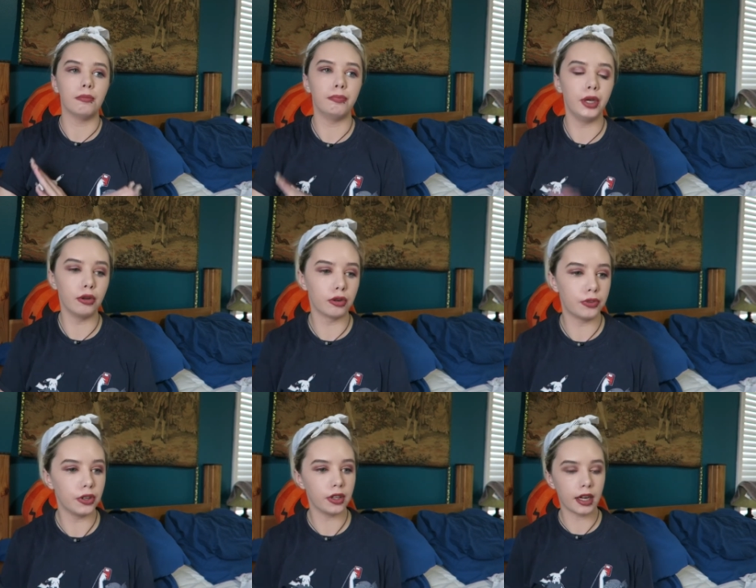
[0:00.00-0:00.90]

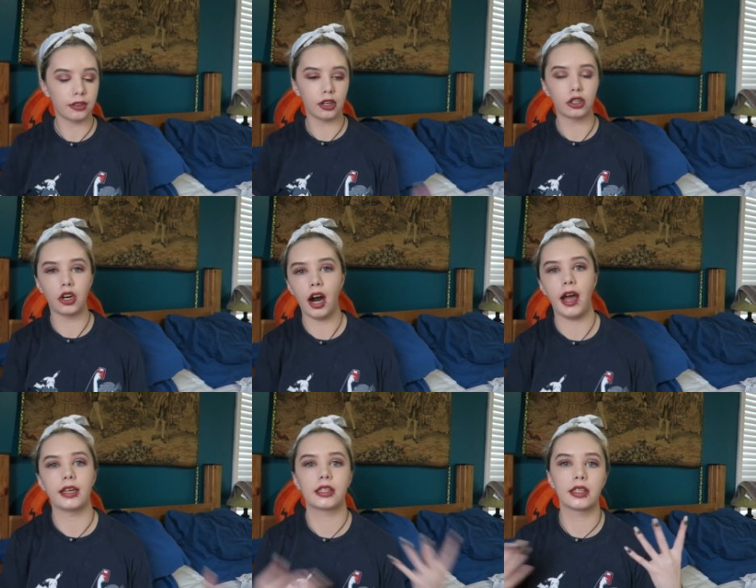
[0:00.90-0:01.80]
beautiful, like the
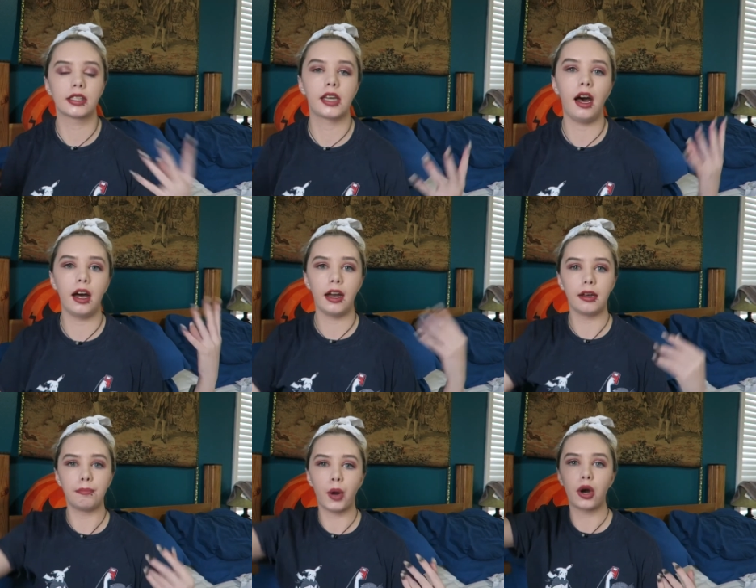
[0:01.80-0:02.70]
grass, the sky,
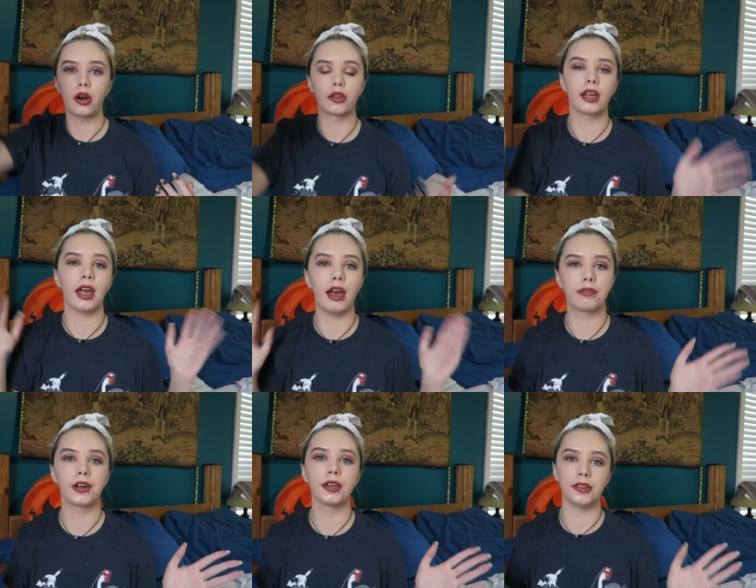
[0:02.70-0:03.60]
a bird, like
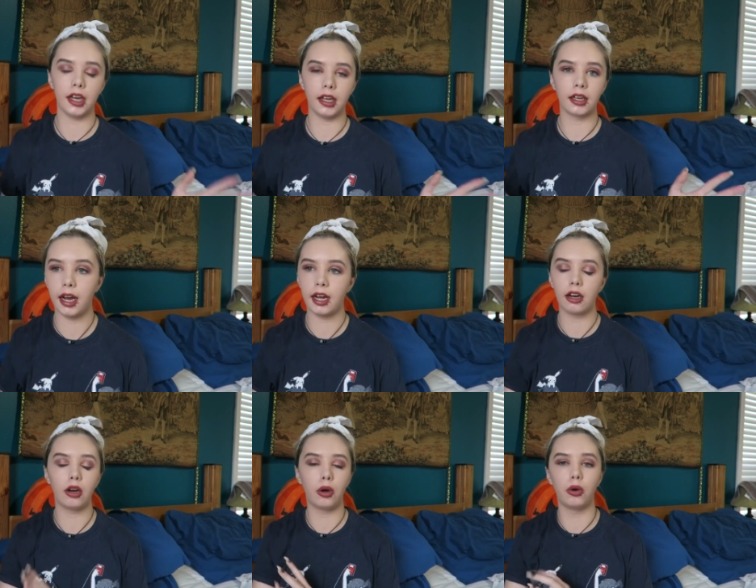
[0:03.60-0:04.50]
everything. I had
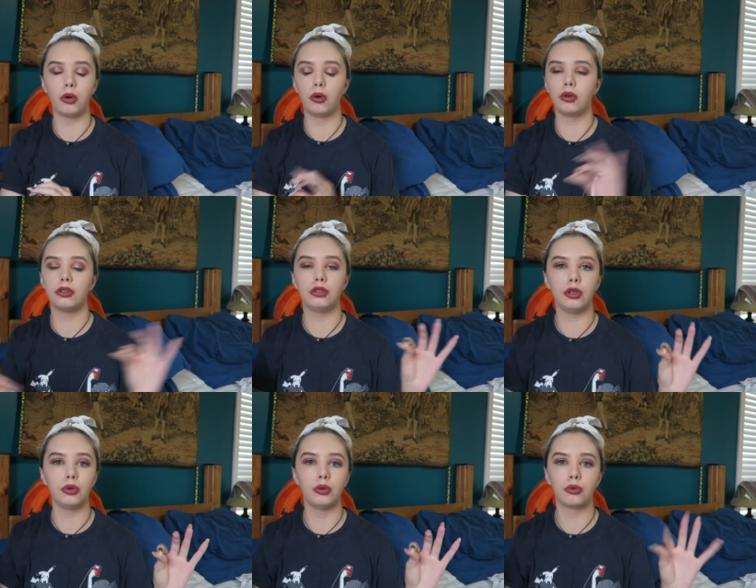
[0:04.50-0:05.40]
a whole
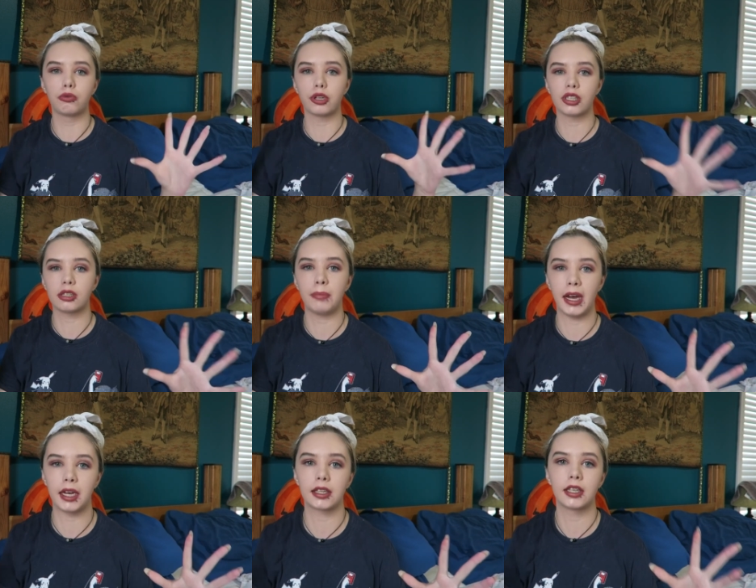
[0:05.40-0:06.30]
new
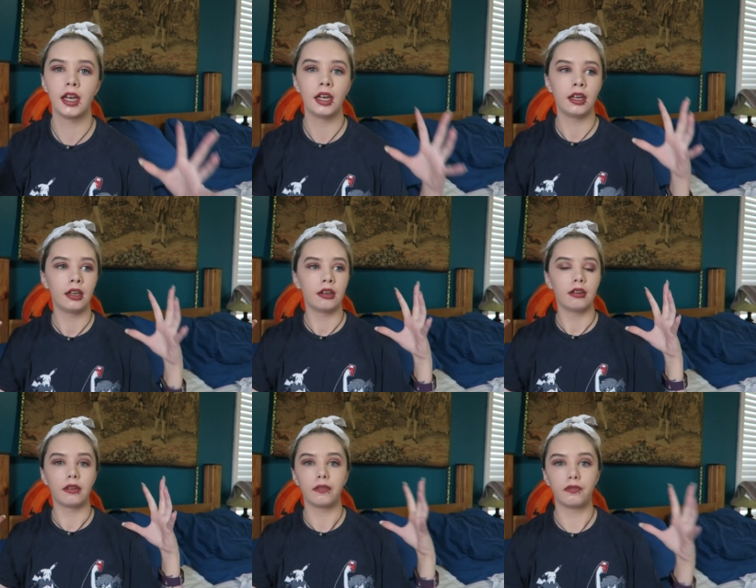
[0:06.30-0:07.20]
respect
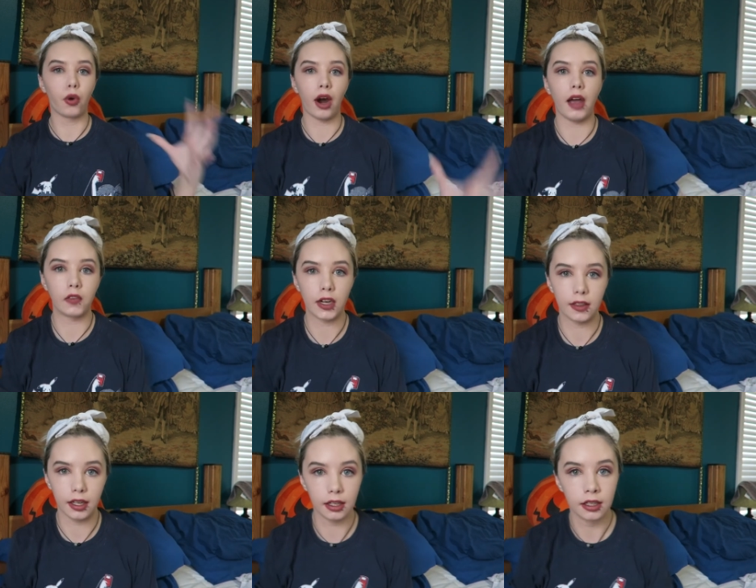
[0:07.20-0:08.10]
for
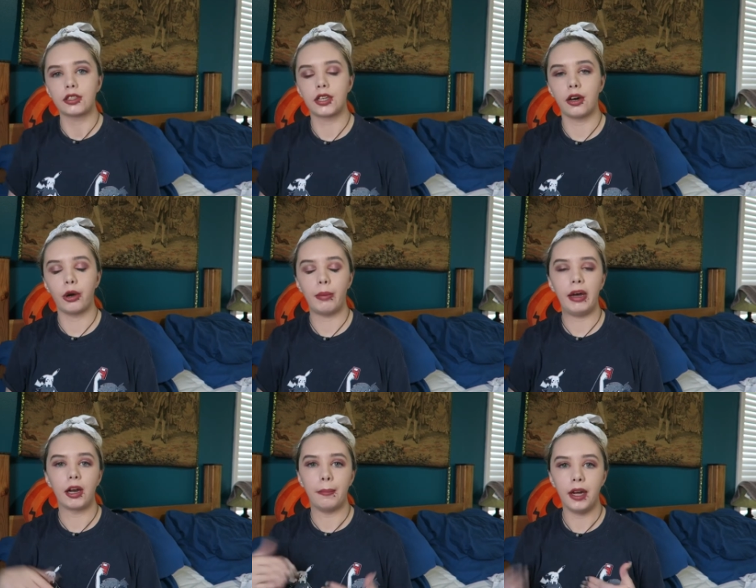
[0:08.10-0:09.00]
everything. So
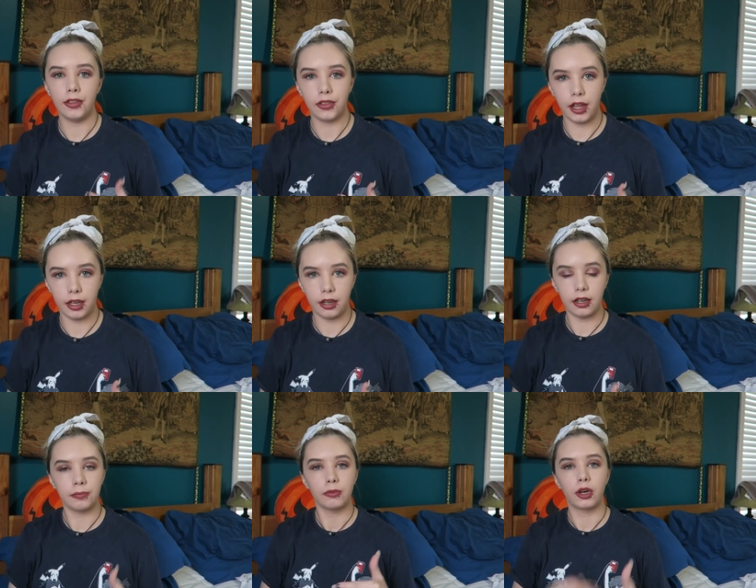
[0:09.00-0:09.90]
about a month
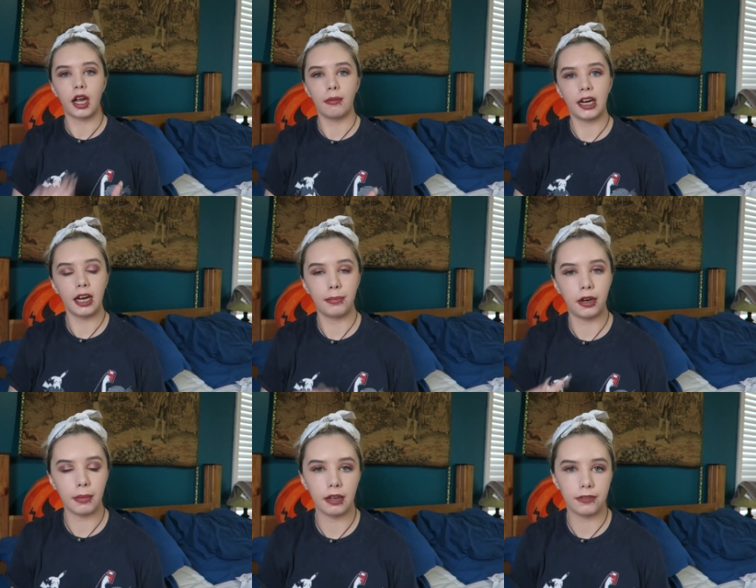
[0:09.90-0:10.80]
later, we're coming up
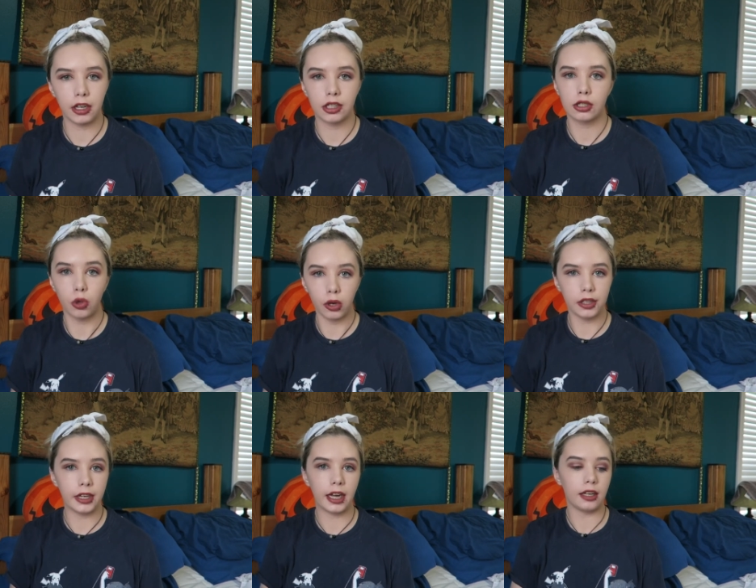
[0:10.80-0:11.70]
on my first
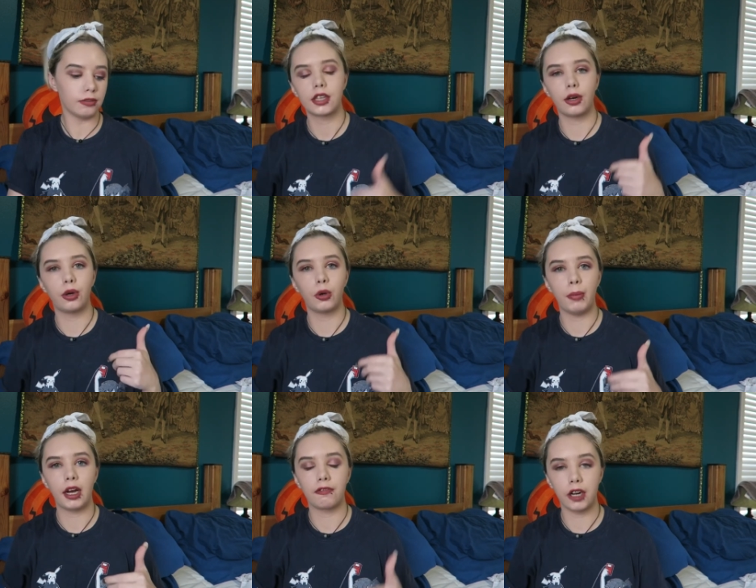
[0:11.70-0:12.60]
court date. So
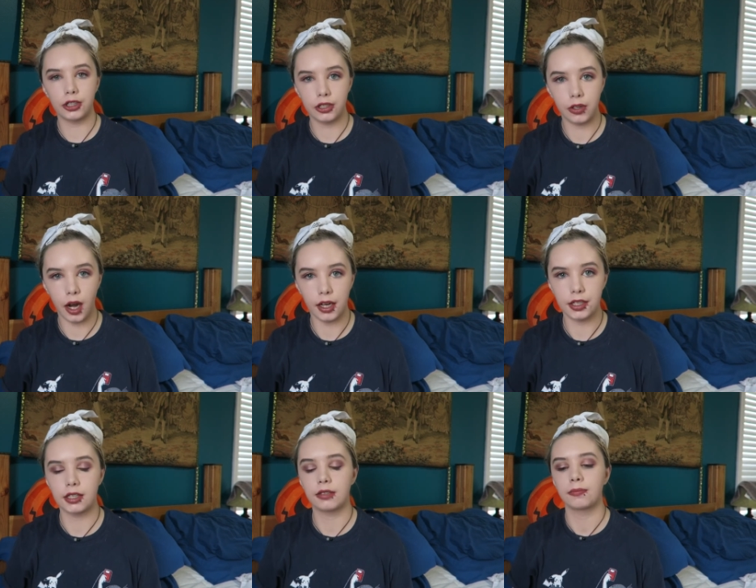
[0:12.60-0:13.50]
my first arrest,